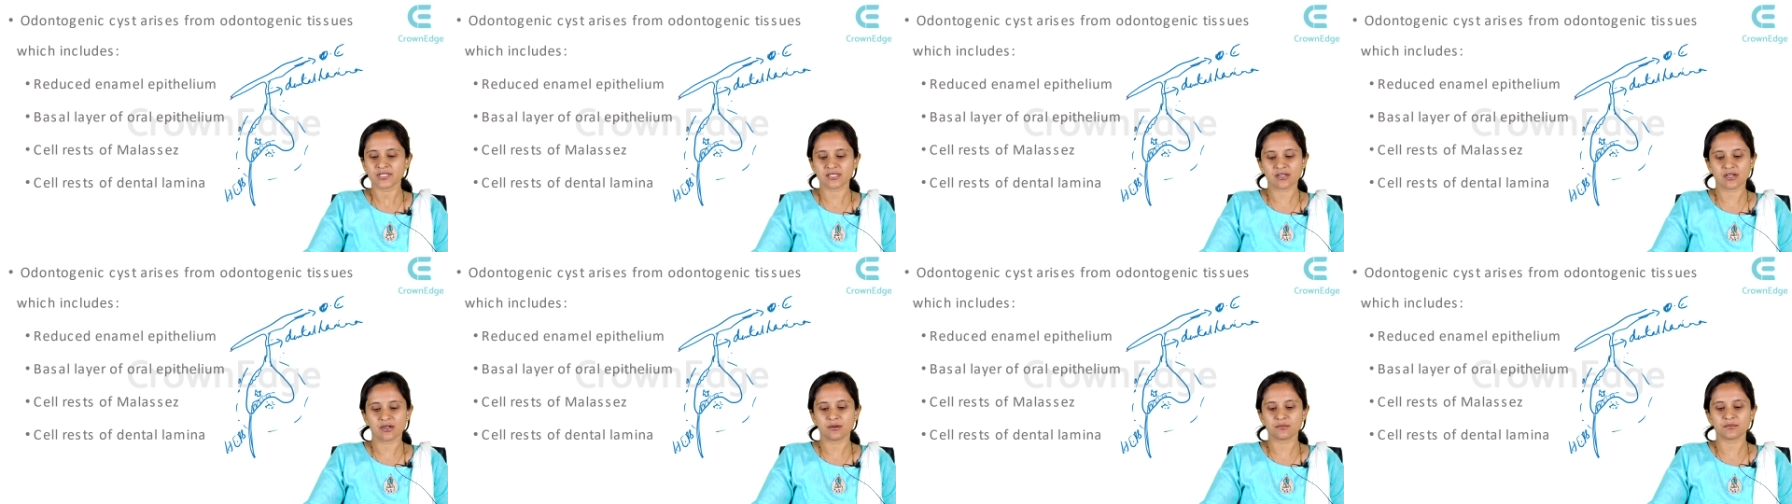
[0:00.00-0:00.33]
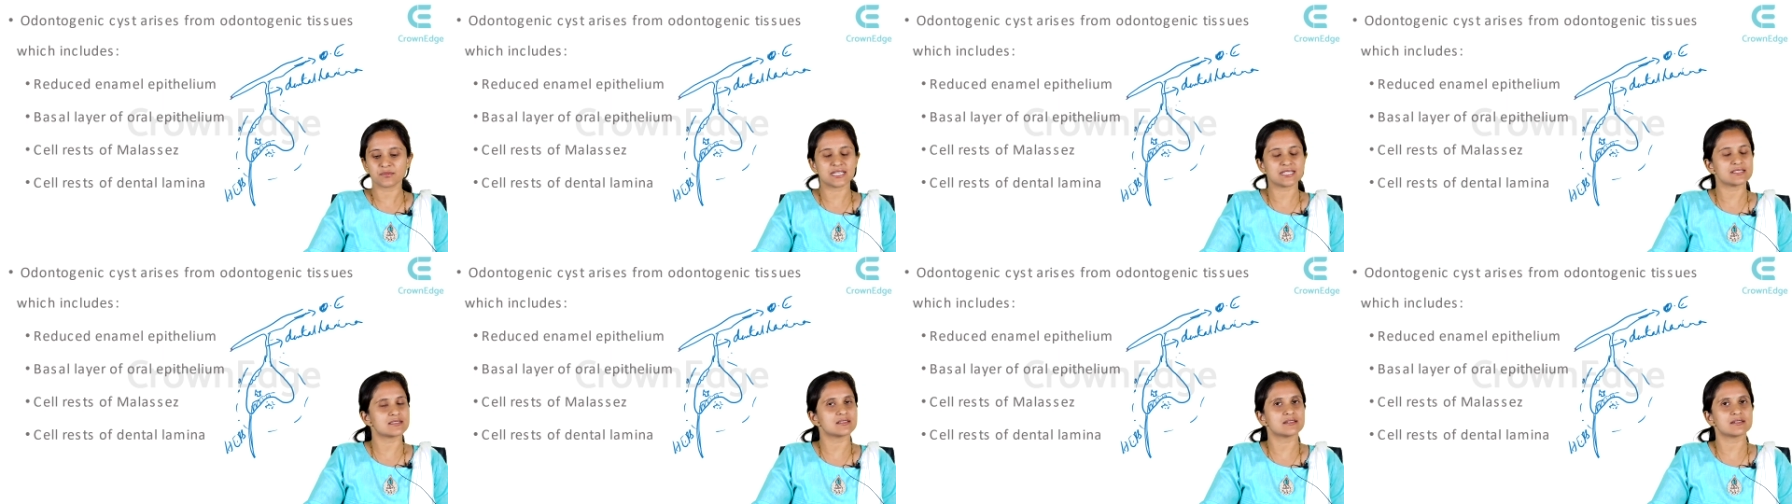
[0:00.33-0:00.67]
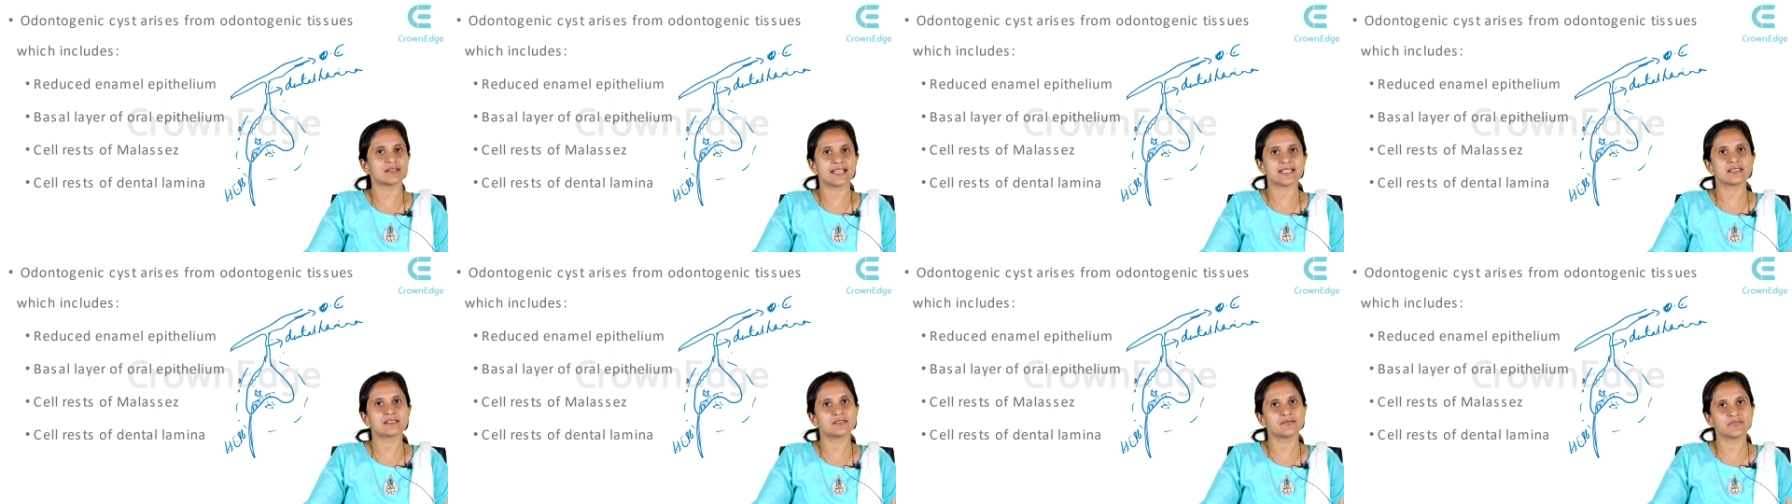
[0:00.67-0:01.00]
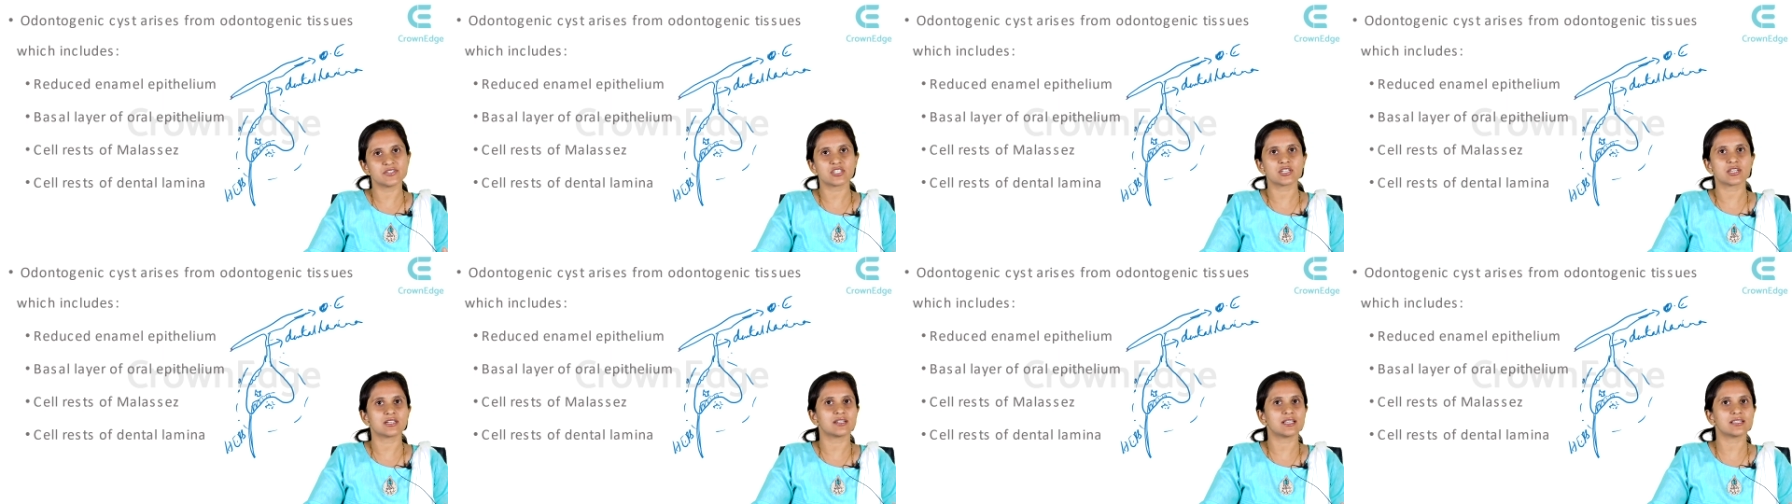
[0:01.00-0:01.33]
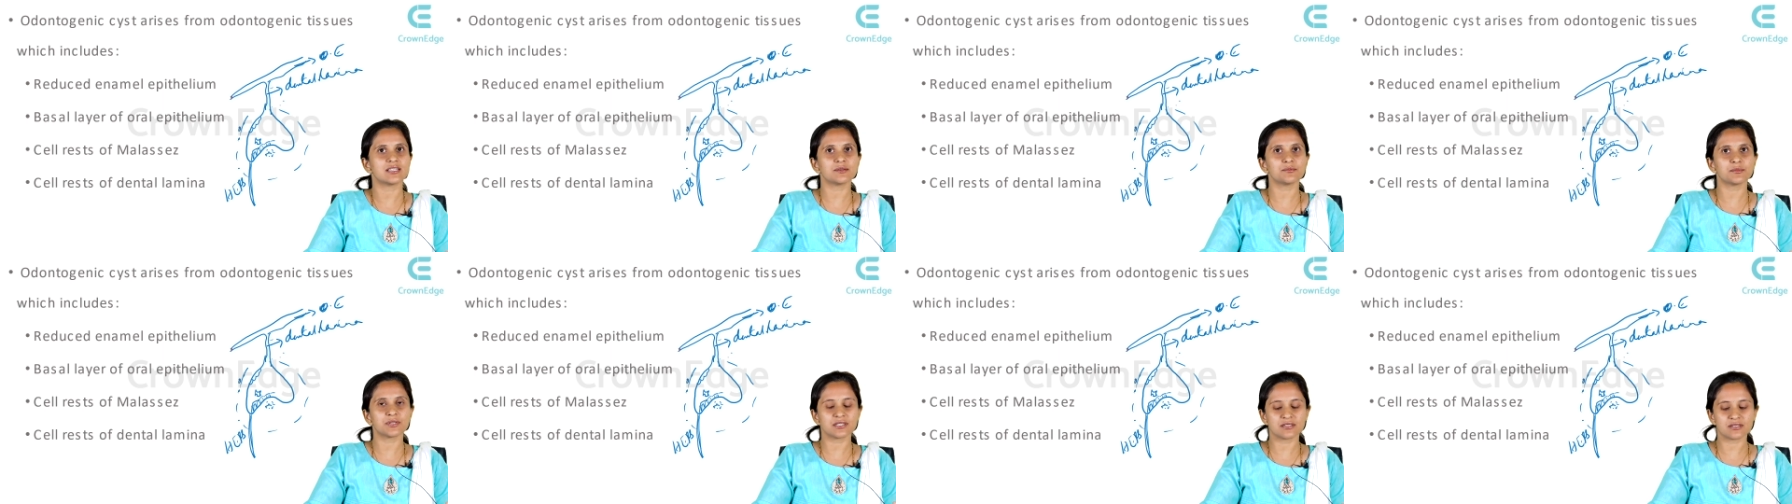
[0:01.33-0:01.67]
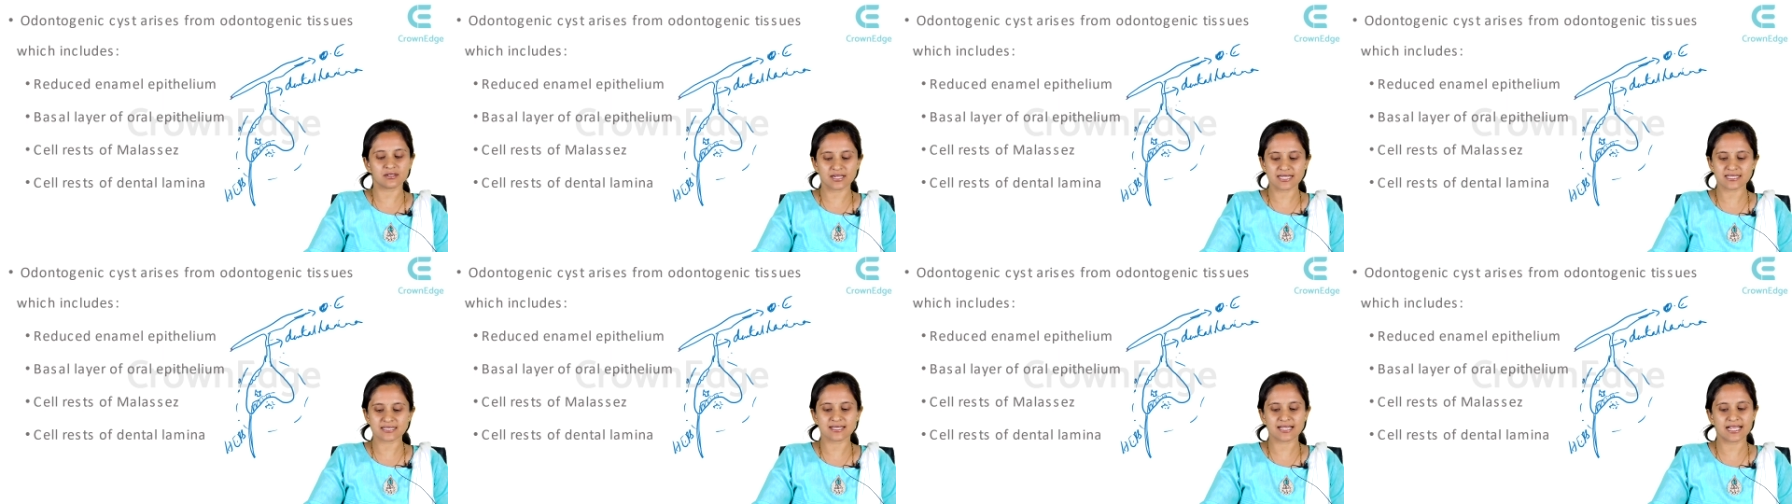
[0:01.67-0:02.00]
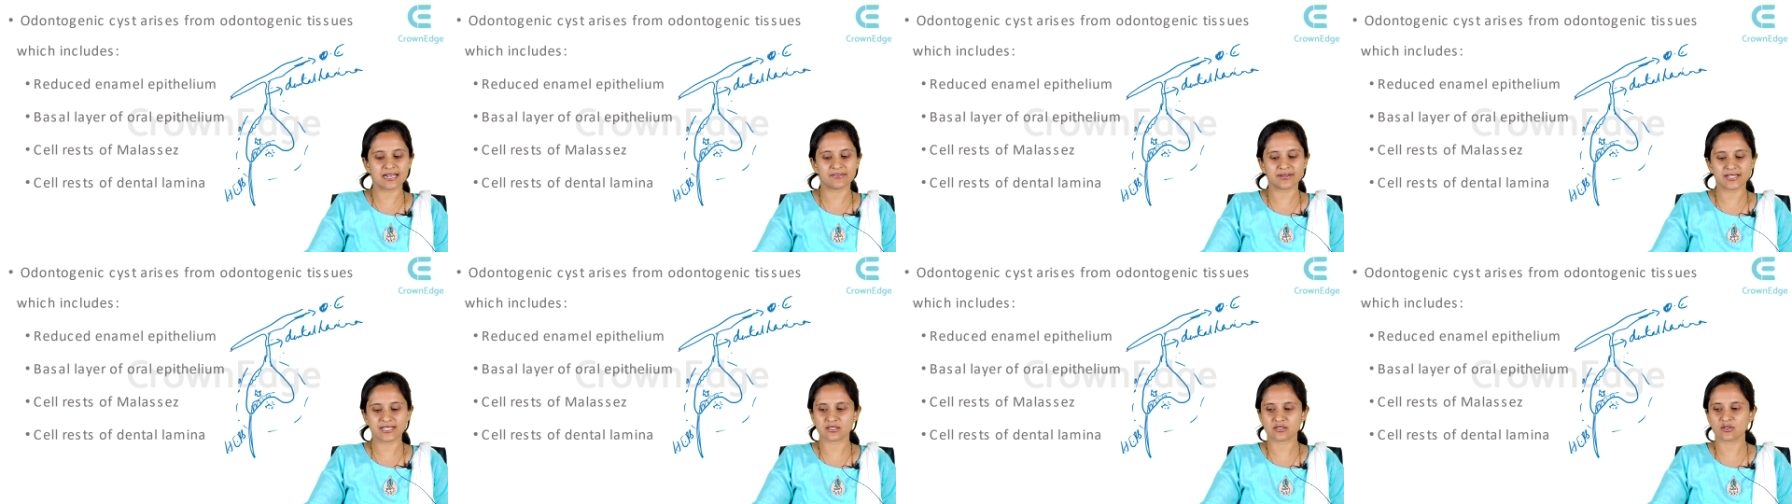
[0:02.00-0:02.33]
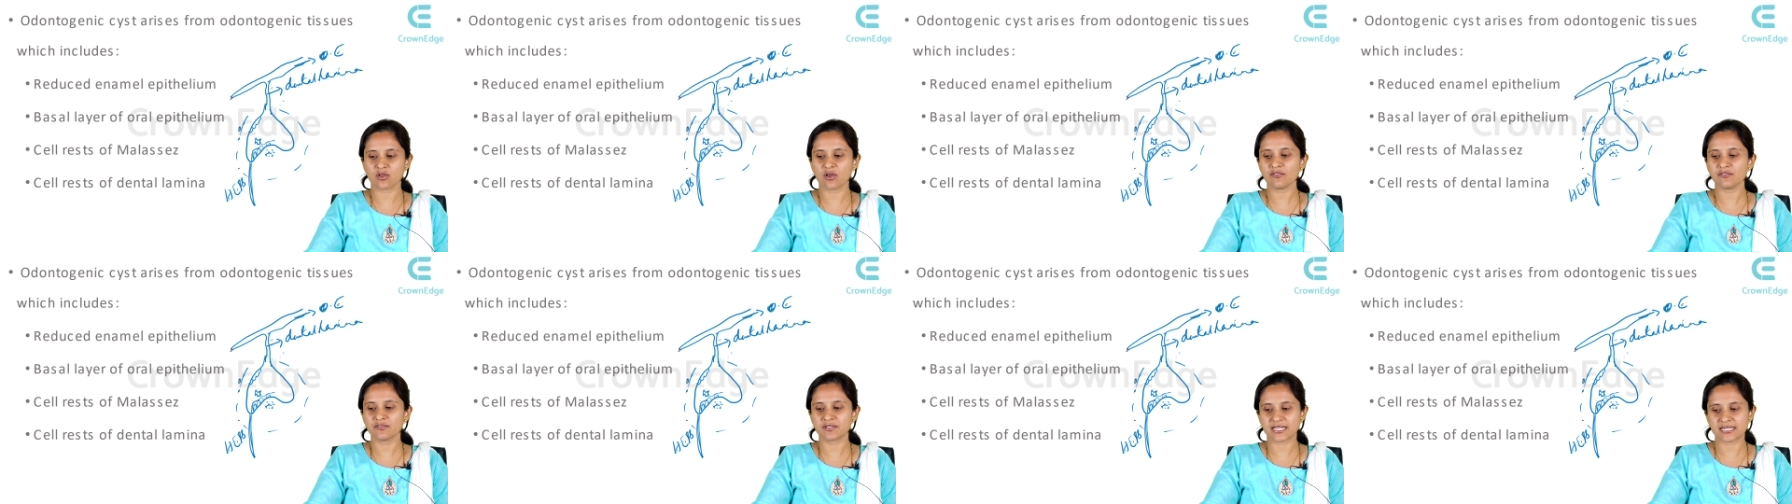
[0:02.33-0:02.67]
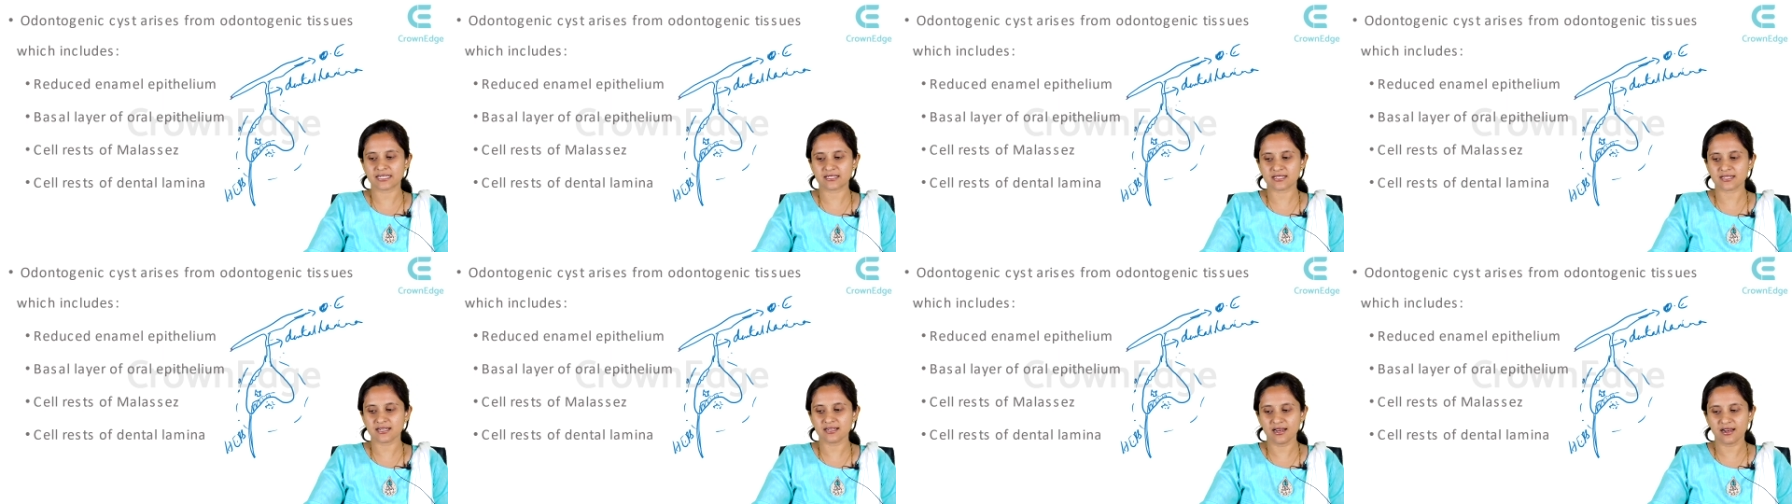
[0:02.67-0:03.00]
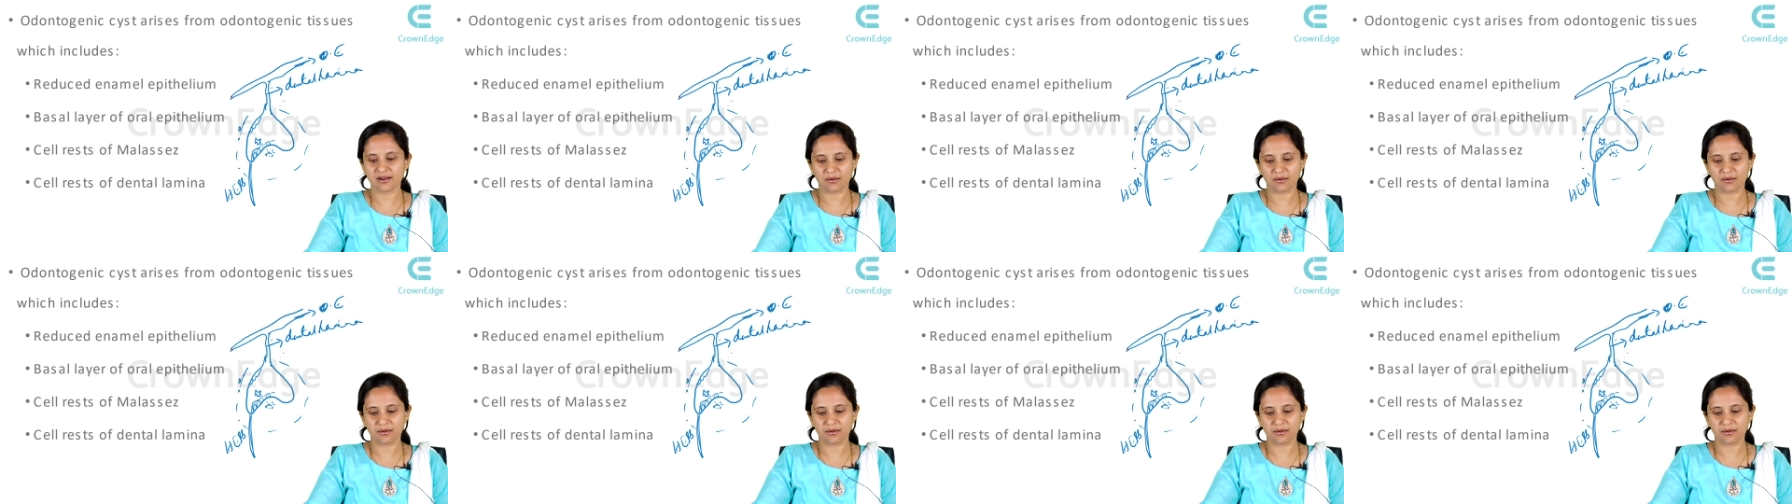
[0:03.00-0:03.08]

termed as the rest, which are nothing but the cell rests of dental